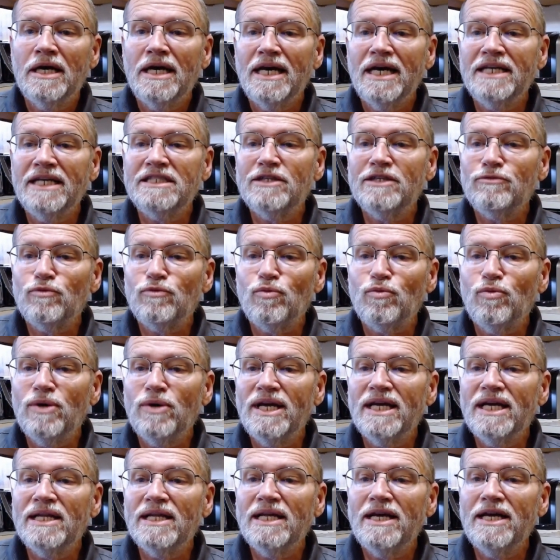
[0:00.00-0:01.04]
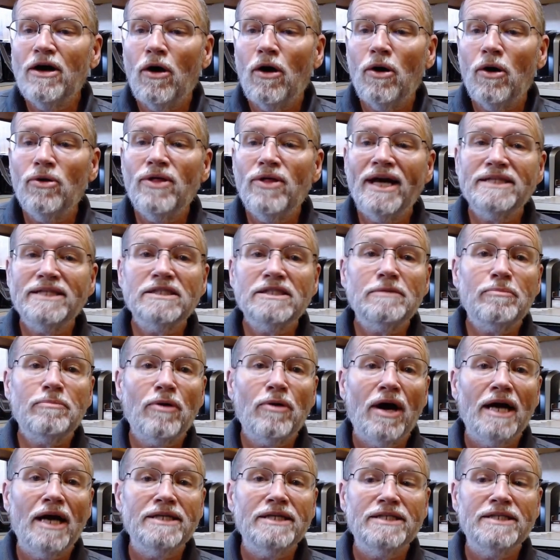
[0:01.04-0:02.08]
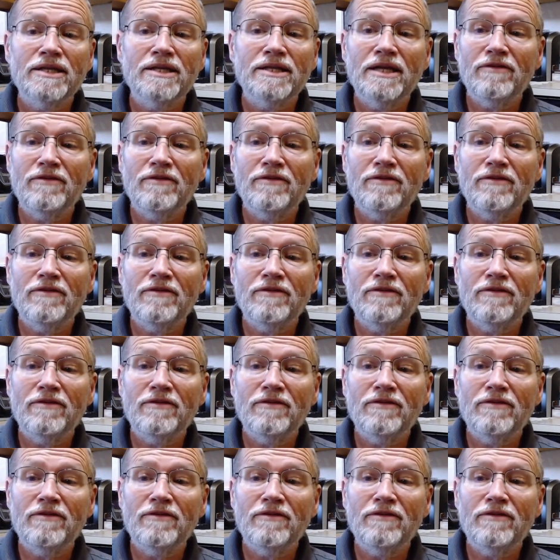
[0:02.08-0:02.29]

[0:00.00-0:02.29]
is it really all that surprising